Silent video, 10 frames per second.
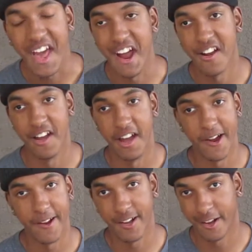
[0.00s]

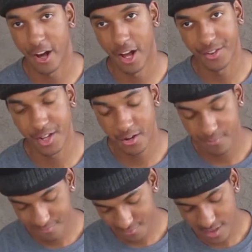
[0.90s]
Erica Costello,
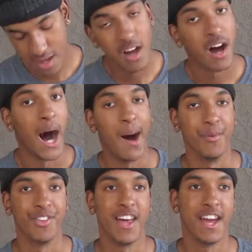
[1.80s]
I'm
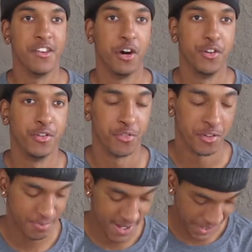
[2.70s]
gonna say it, no
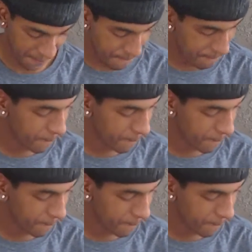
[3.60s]
disrespect.